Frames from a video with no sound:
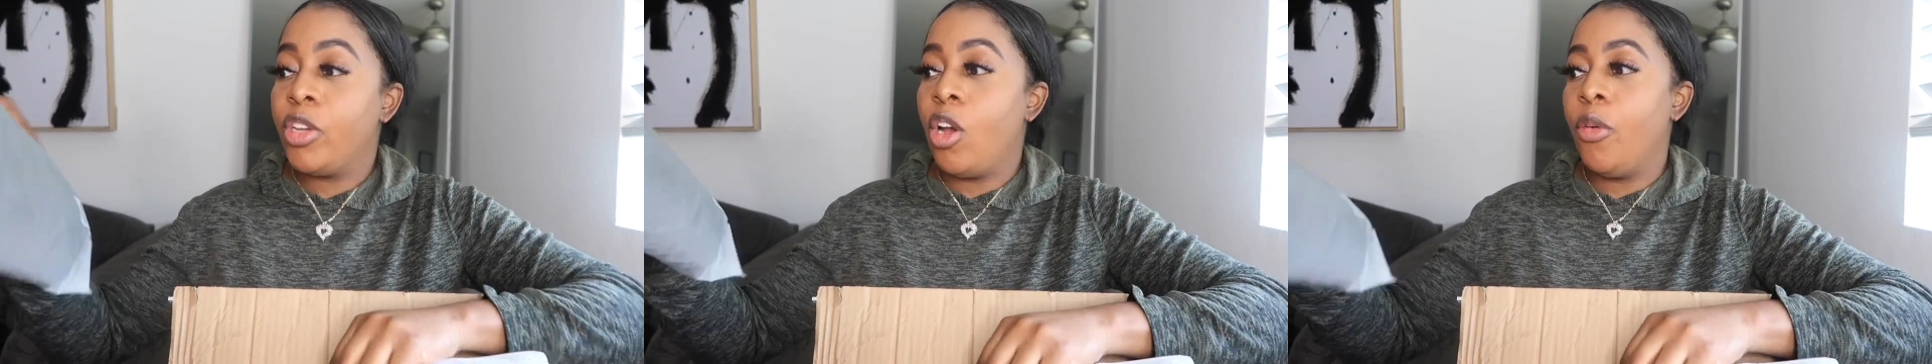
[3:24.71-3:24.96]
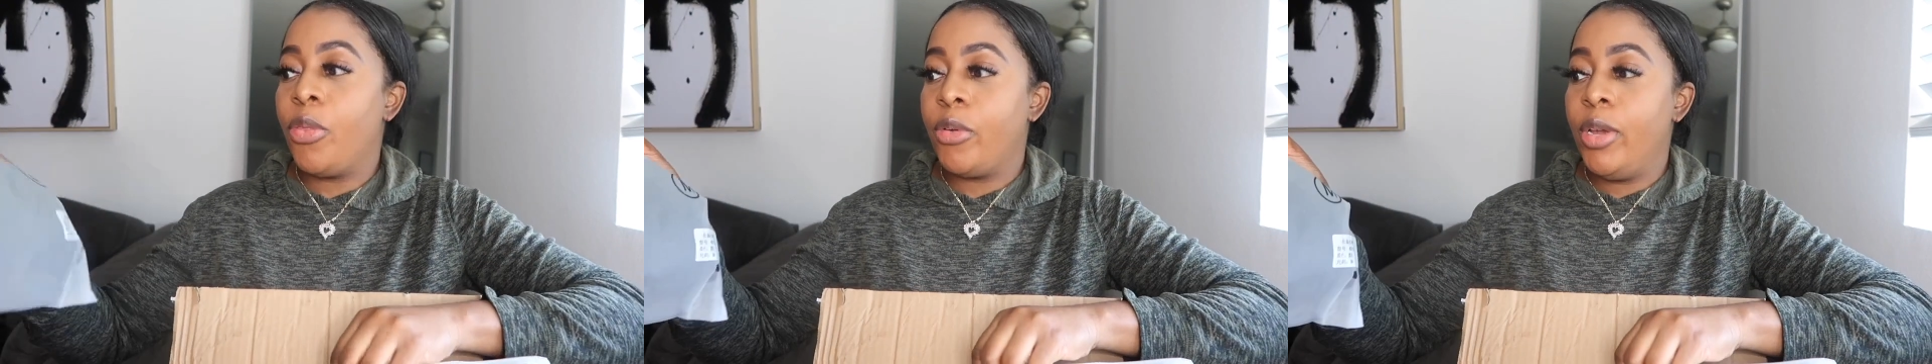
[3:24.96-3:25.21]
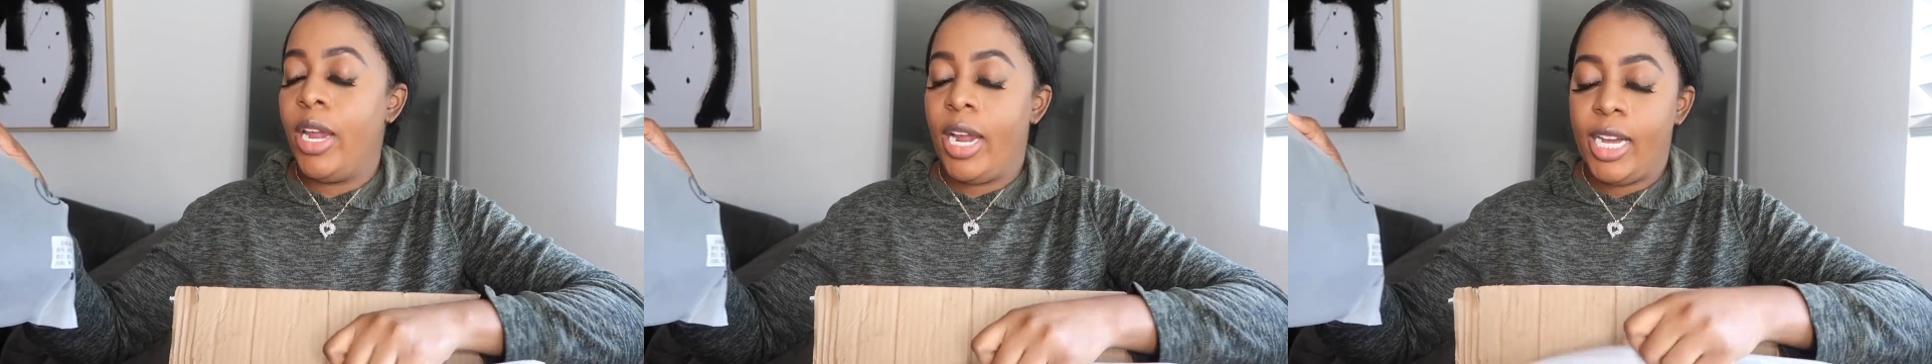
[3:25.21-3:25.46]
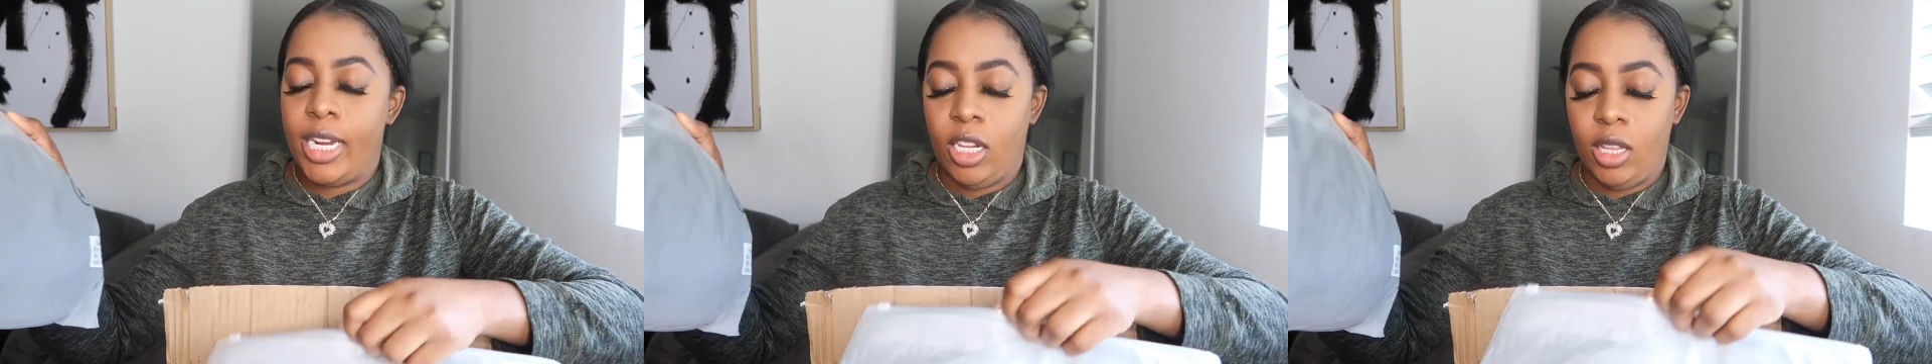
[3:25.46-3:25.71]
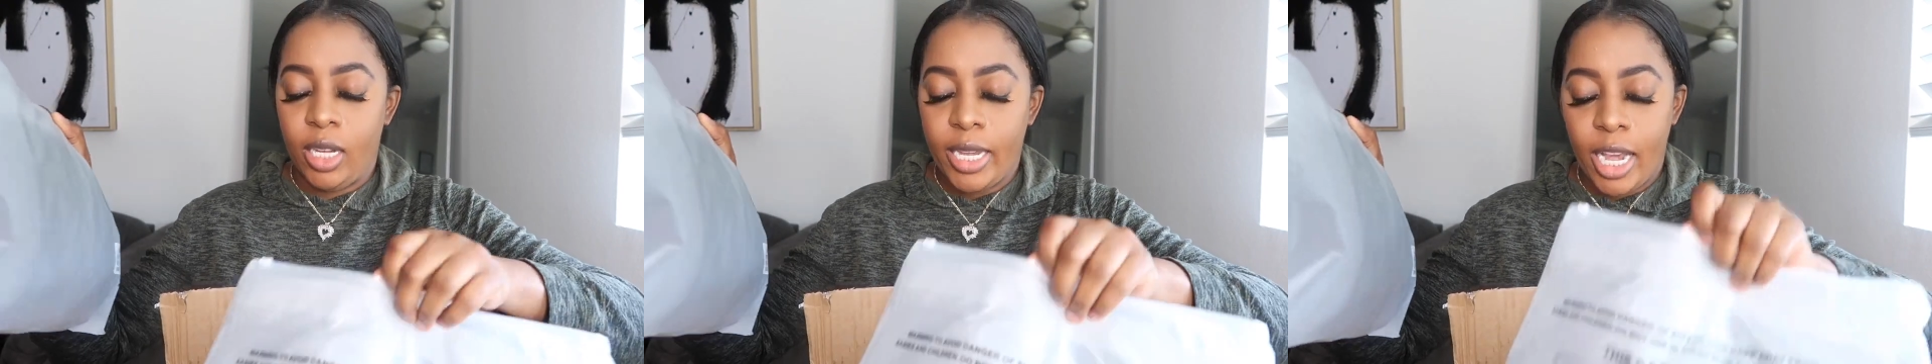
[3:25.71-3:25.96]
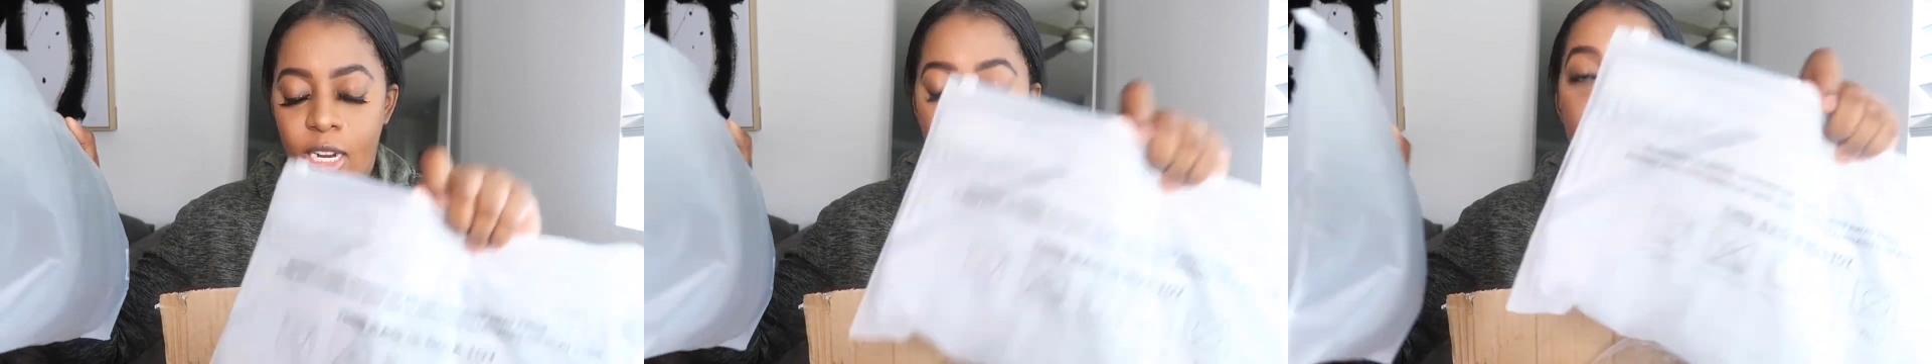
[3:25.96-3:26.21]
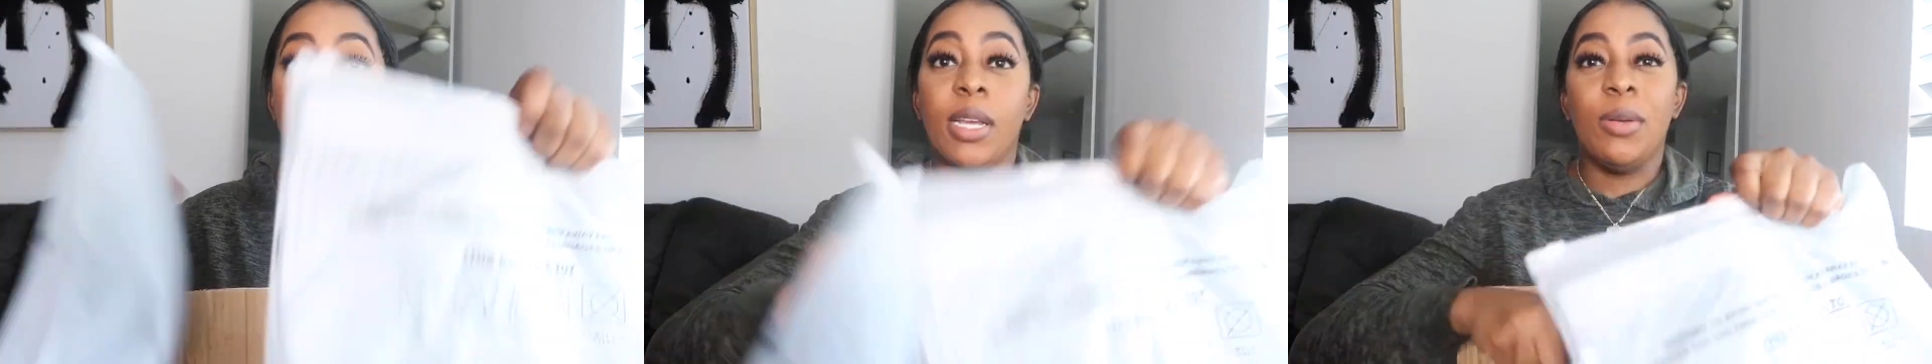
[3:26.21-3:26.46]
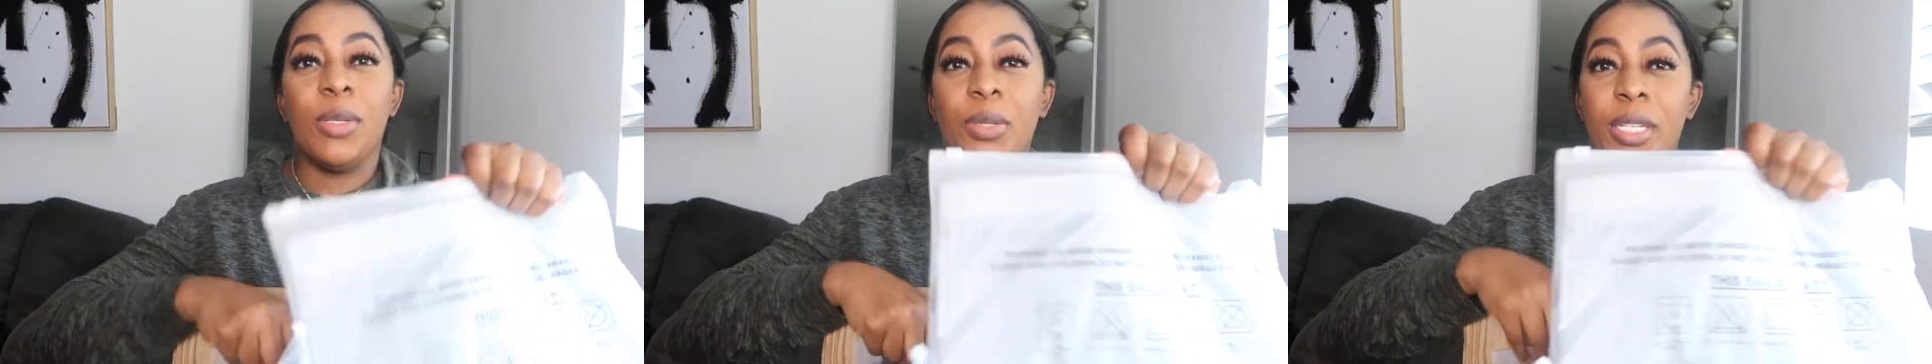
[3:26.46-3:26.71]
go through here and kind of look at them because
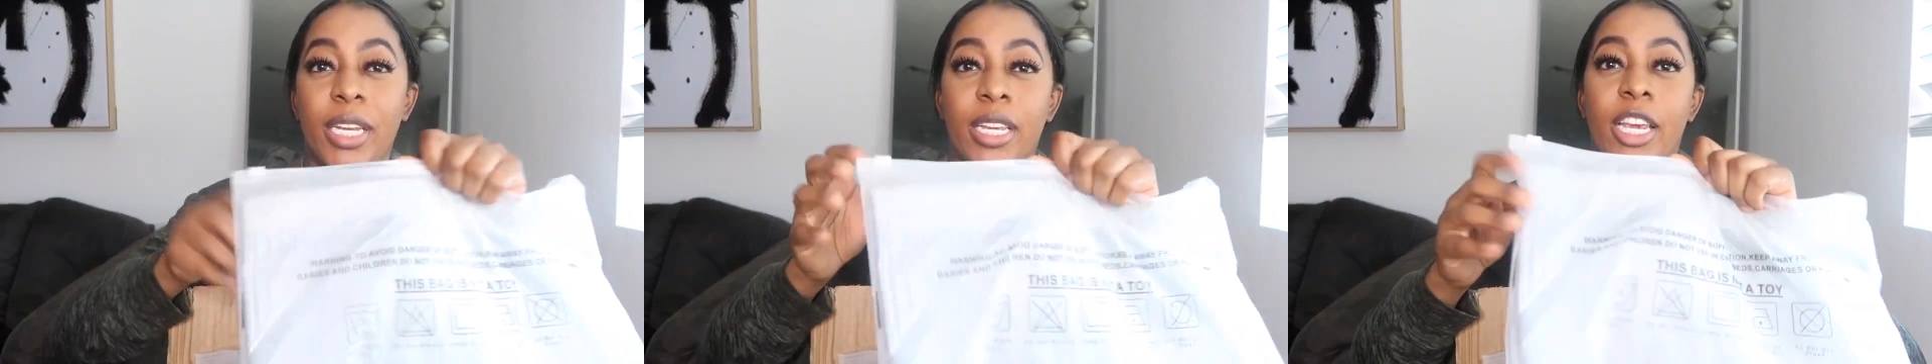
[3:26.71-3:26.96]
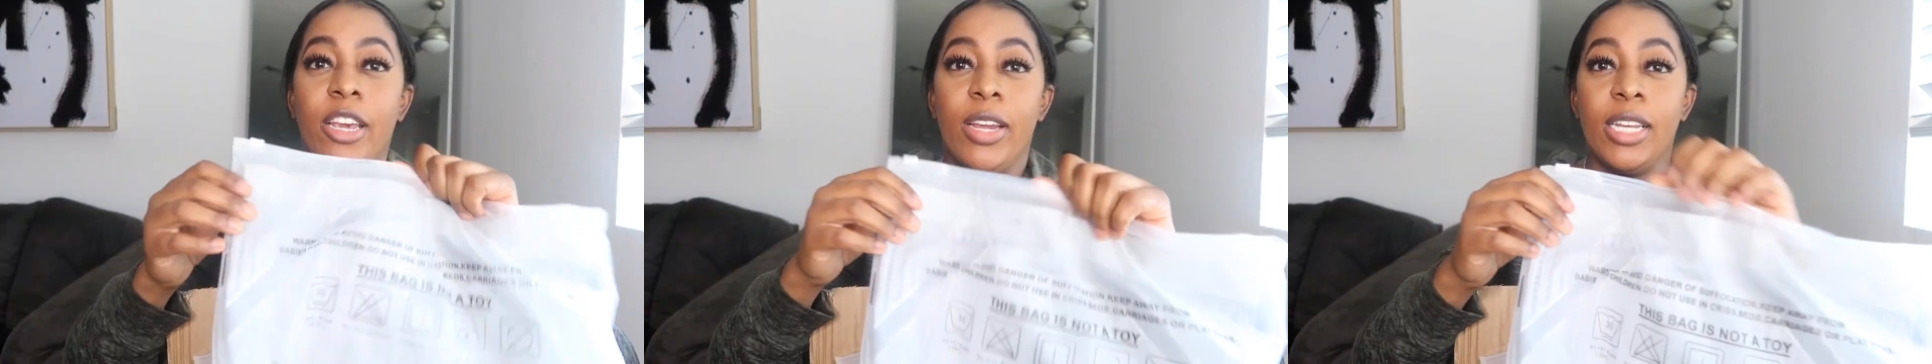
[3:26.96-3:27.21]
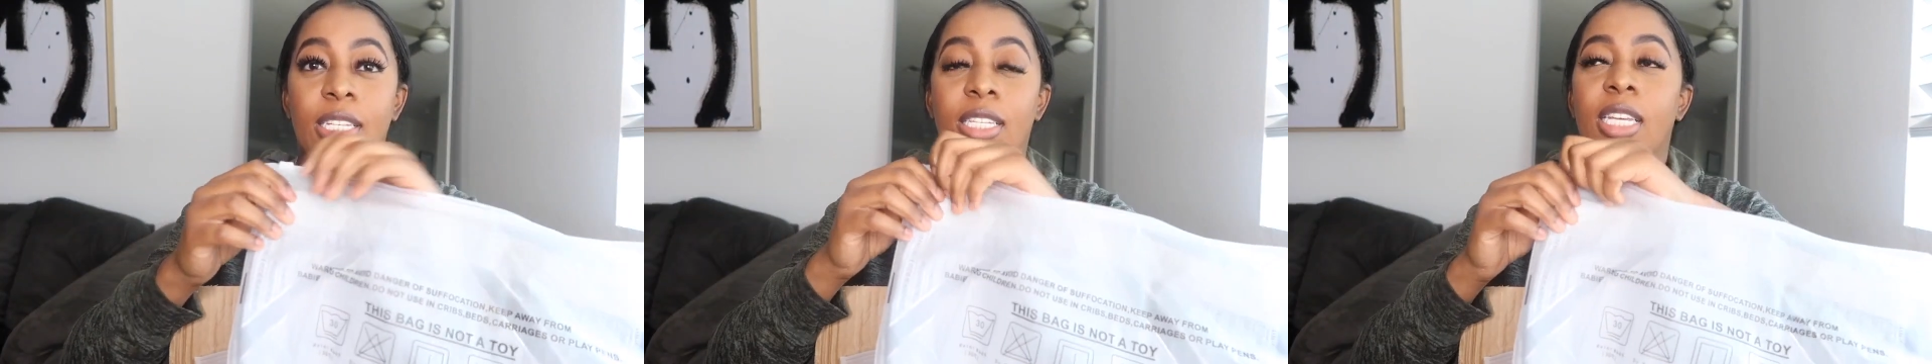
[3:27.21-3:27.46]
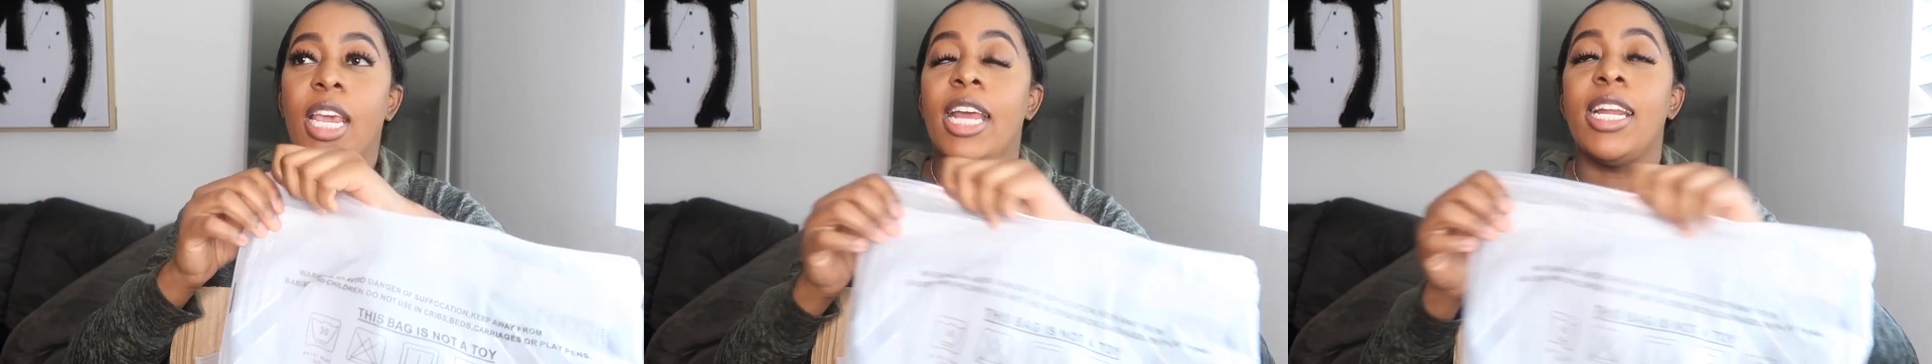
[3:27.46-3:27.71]
I was really curious to see.